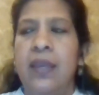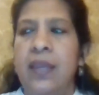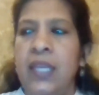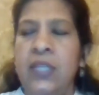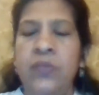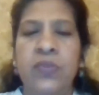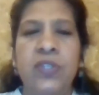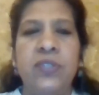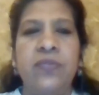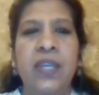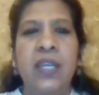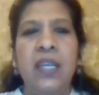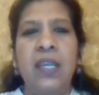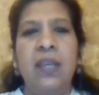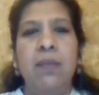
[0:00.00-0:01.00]
it was
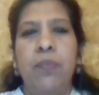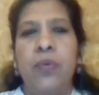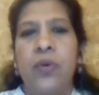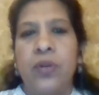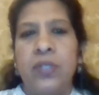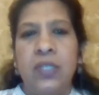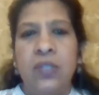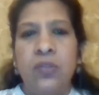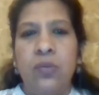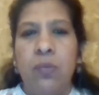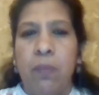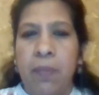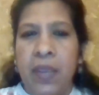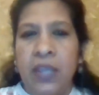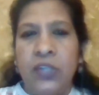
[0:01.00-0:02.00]
very important to
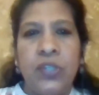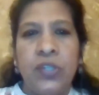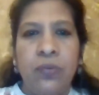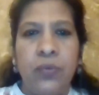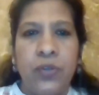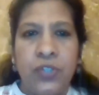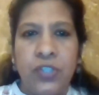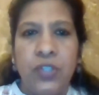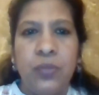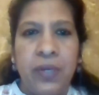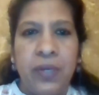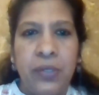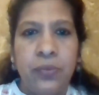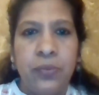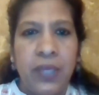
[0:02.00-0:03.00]
measure what you are
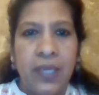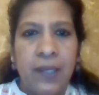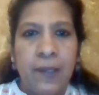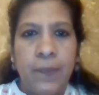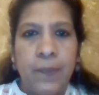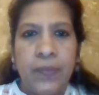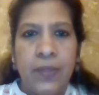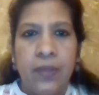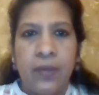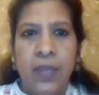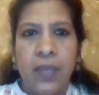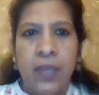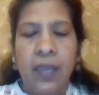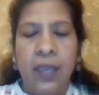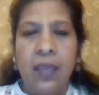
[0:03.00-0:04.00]
doing,
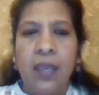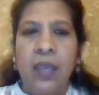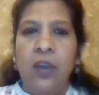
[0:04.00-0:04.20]
okay?